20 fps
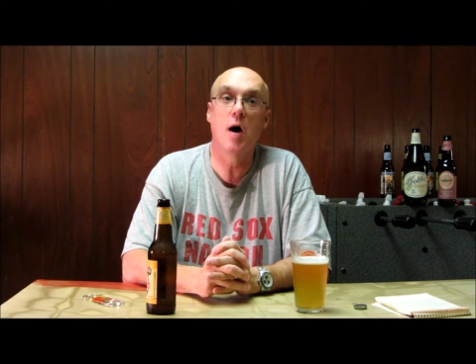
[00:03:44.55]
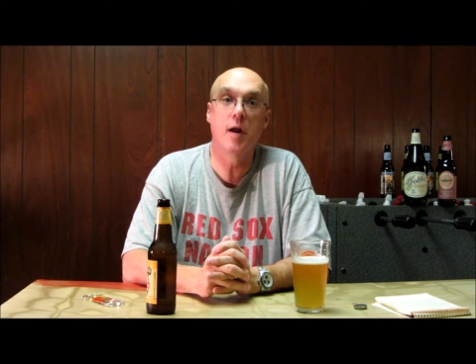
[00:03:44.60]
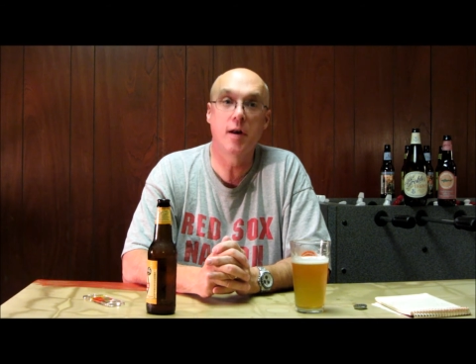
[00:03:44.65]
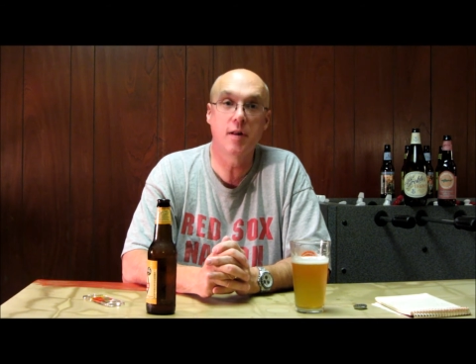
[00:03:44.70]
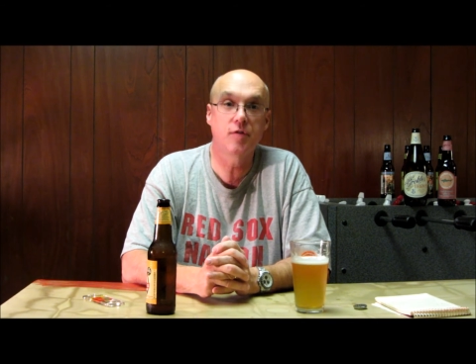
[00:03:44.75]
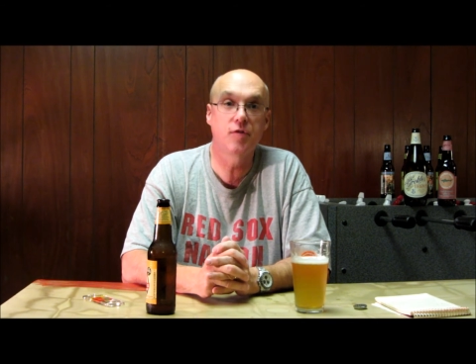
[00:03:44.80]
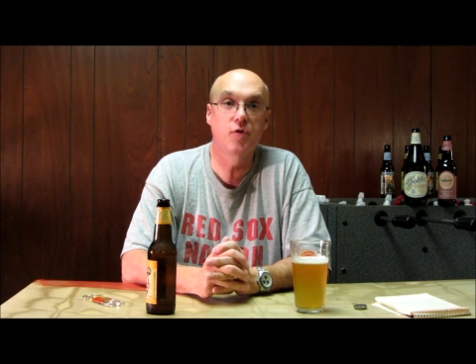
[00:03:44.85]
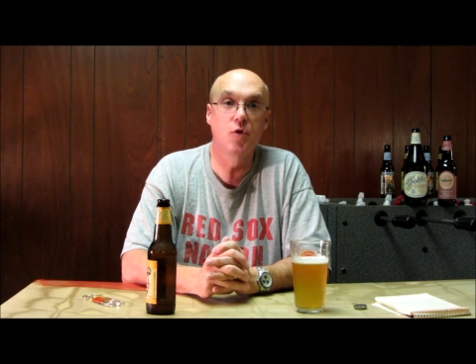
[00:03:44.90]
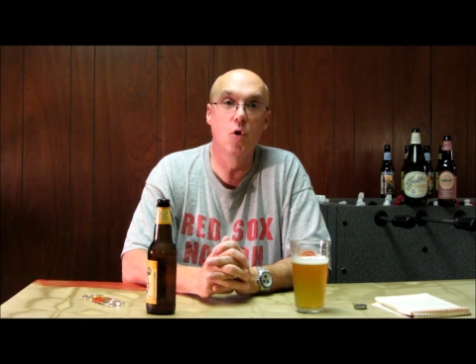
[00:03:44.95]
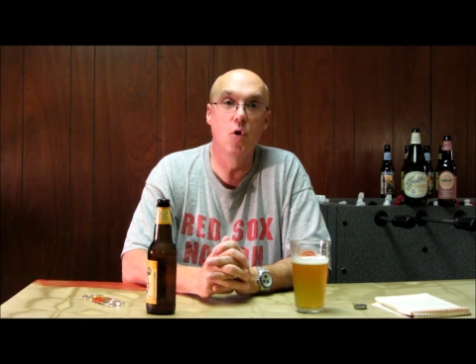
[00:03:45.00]

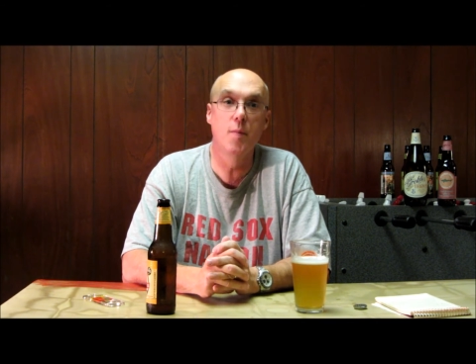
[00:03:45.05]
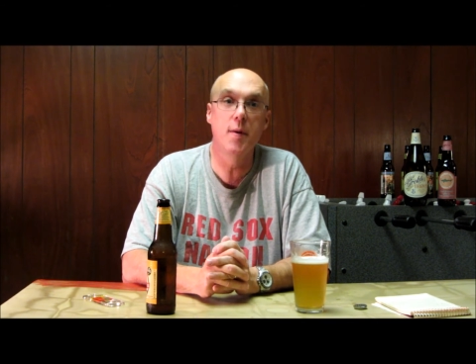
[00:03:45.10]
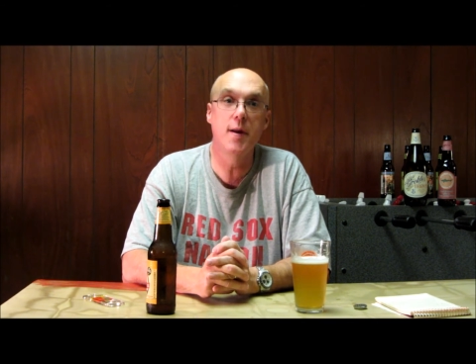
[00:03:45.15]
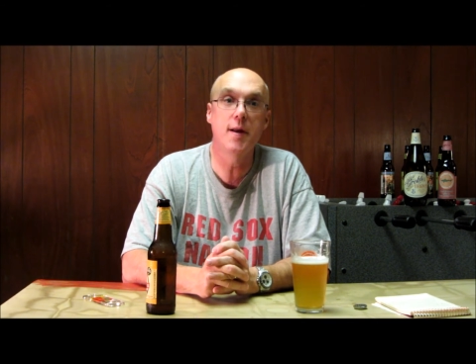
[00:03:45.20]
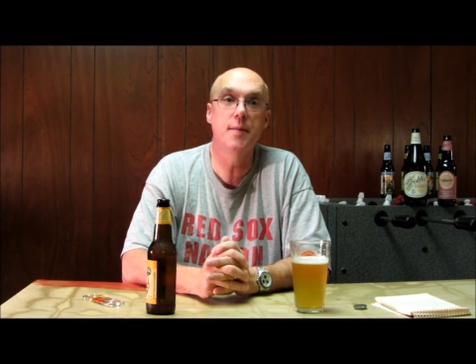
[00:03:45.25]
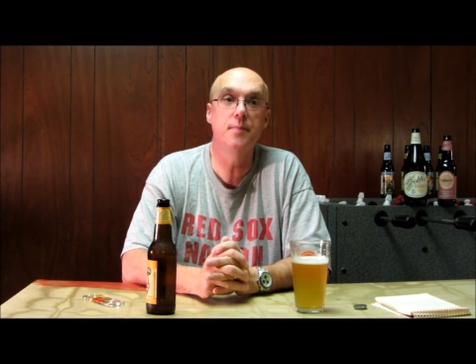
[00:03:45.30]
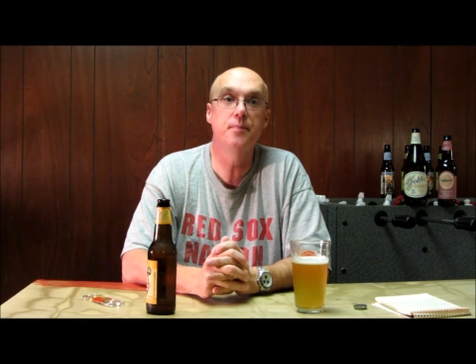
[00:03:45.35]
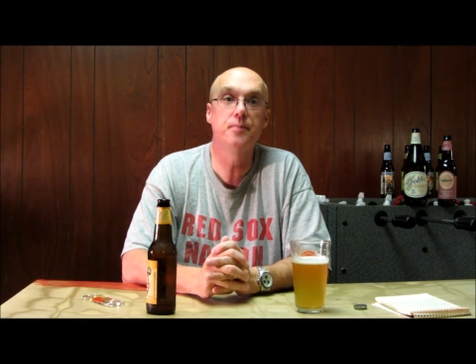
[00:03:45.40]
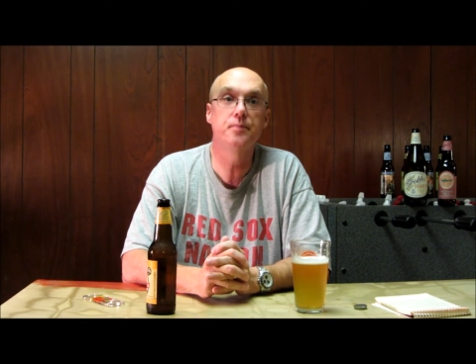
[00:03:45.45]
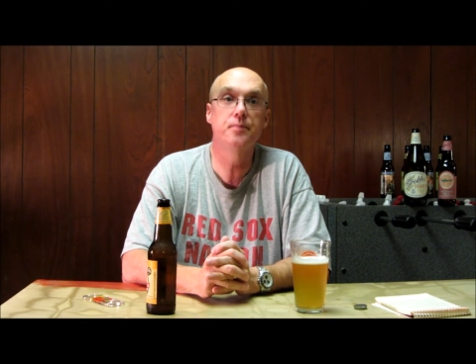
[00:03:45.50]

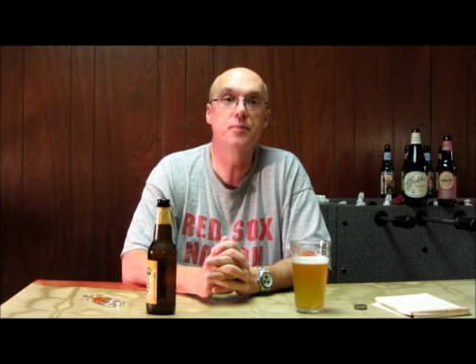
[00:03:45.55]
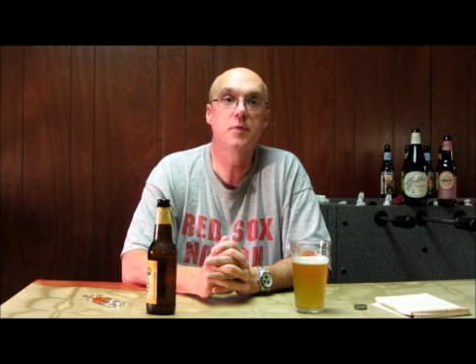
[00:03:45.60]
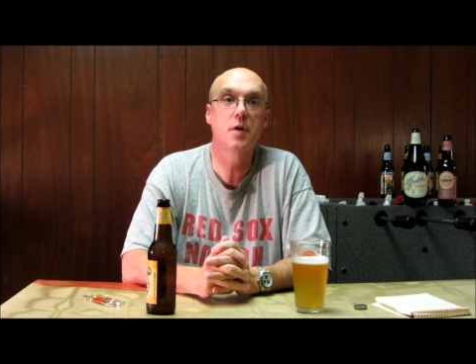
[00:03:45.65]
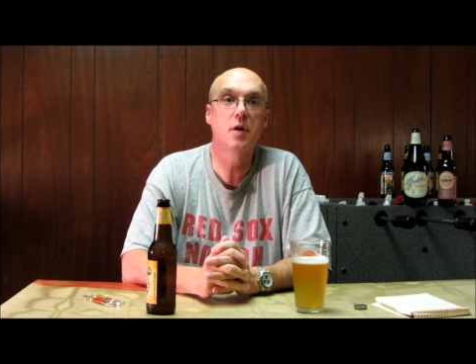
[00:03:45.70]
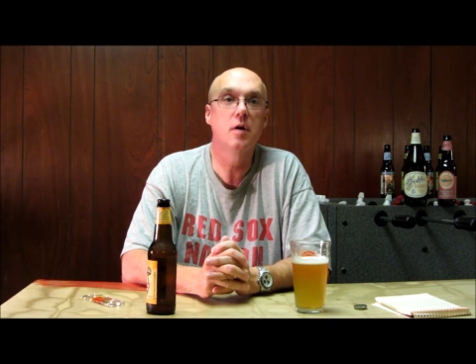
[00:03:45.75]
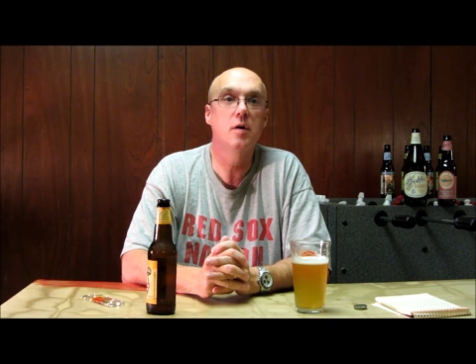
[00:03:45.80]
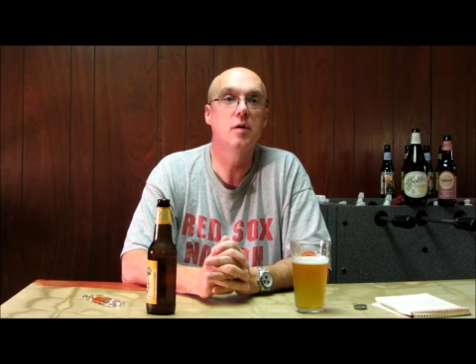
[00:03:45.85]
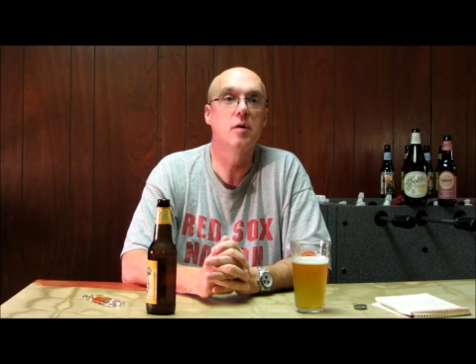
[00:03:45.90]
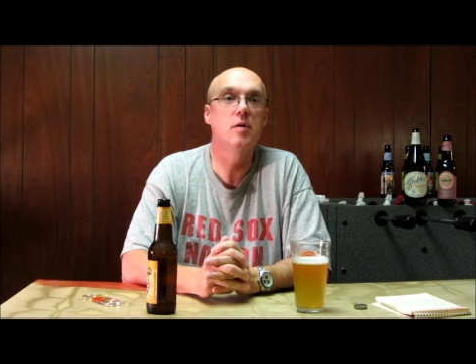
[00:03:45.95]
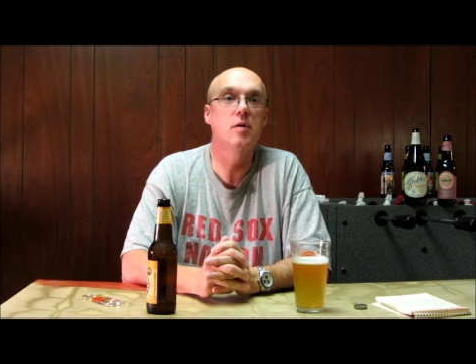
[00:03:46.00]
unassuming,
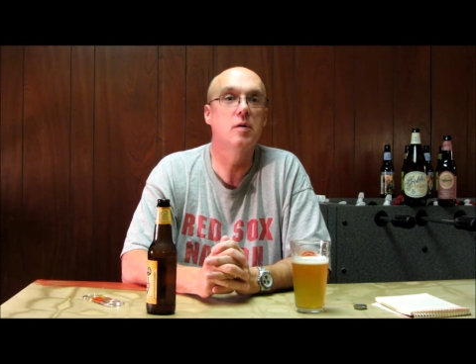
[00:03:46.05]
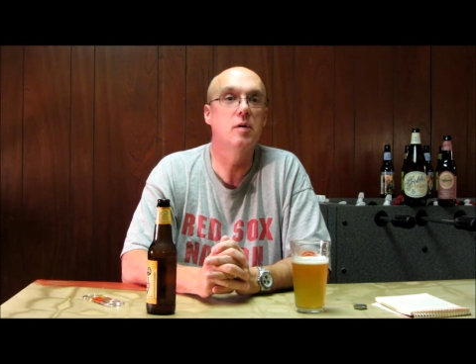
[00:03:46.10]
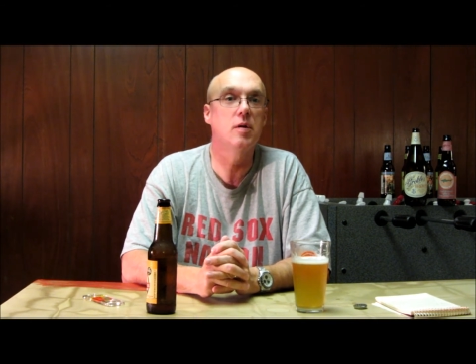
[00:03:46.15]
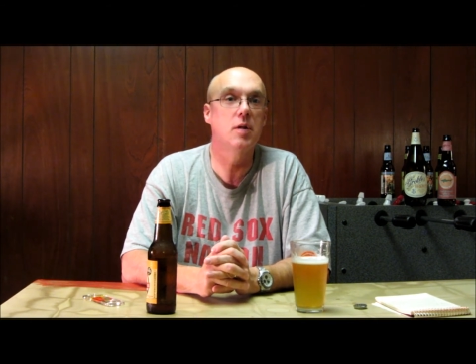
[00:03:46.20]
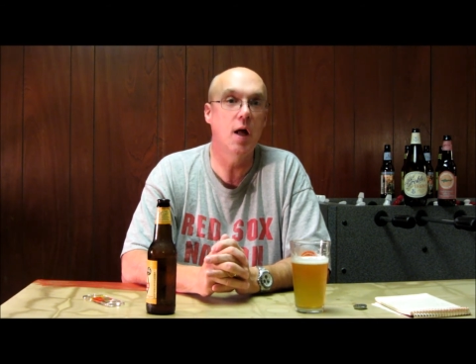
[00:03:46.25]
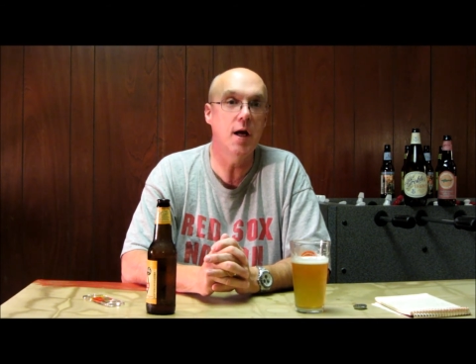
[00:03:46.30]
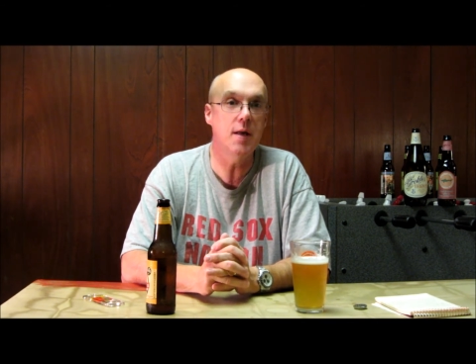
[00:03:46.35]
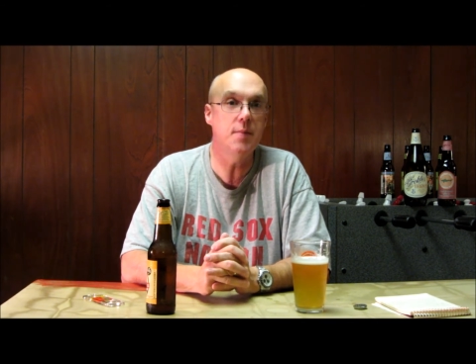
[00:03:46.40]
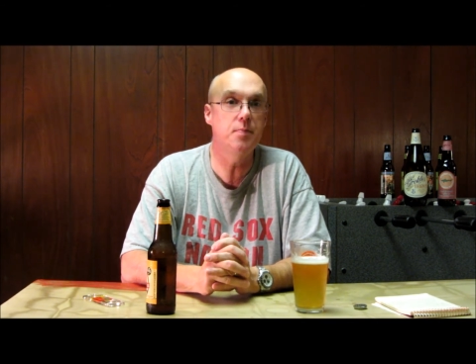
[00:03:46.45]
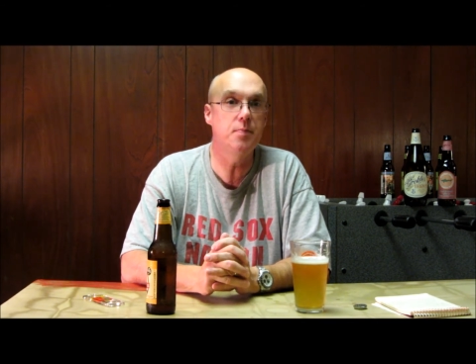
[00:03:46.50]

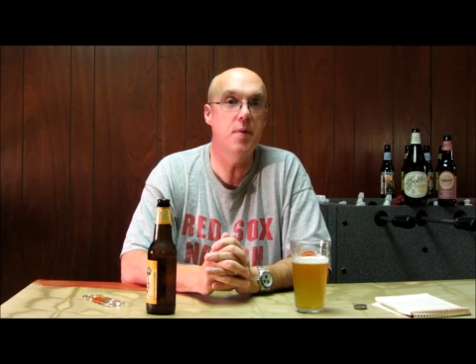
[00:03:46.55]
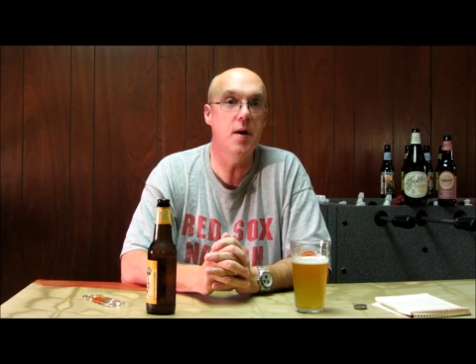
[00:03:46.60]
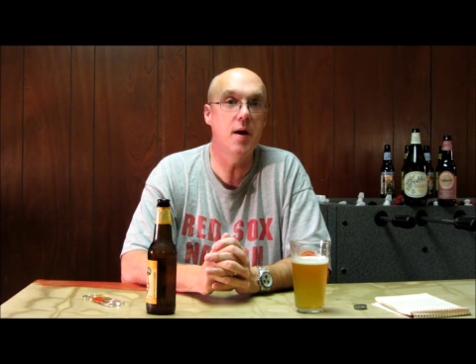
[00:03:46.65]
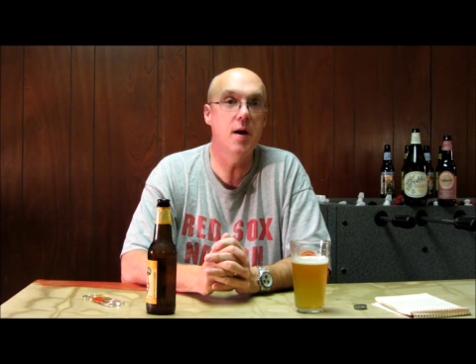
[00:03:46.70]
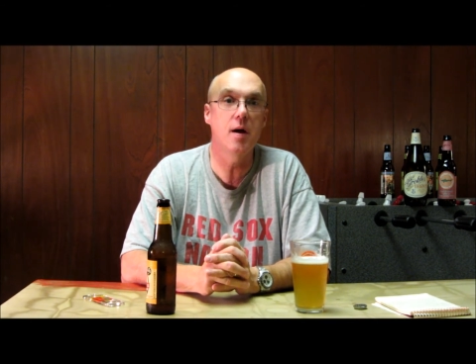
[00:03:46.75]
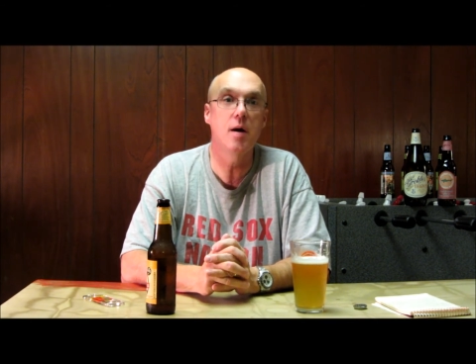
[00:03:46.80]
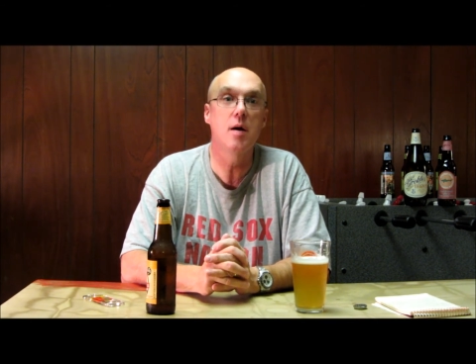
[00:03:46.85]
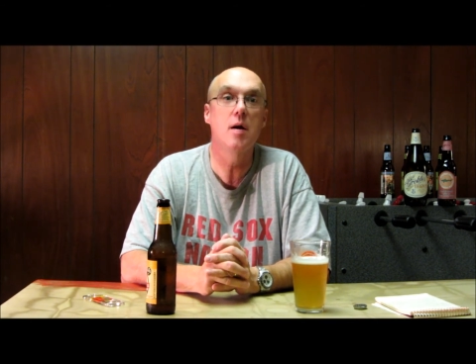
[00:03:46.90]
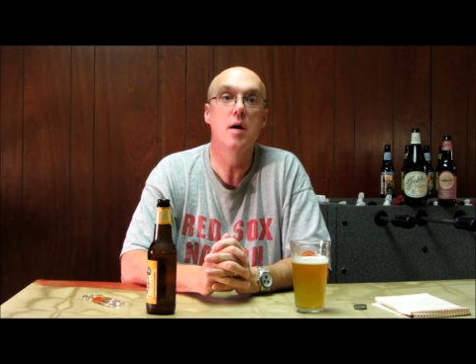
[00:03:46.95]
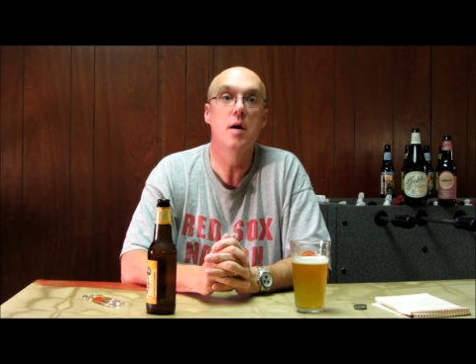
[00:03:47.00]
light
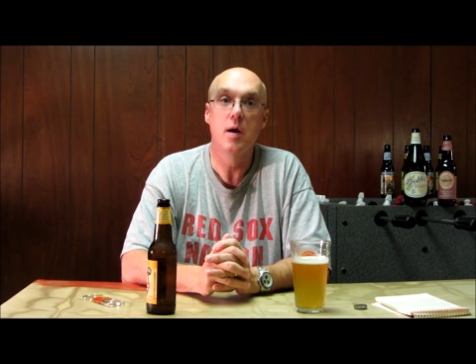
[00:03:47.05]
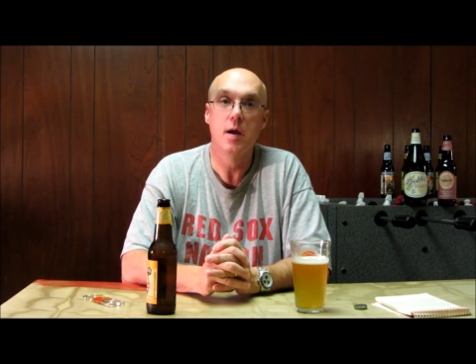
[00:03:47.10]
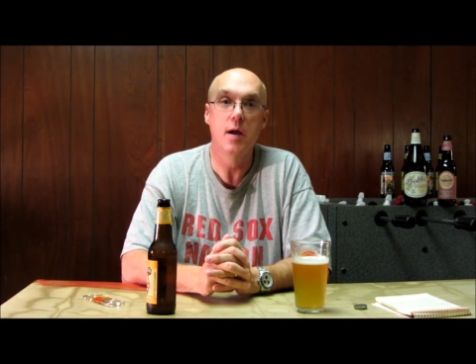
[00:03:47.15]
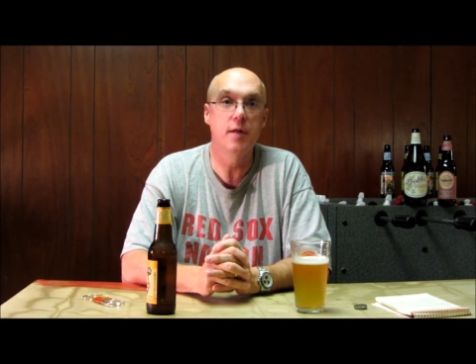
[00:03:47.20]
beer.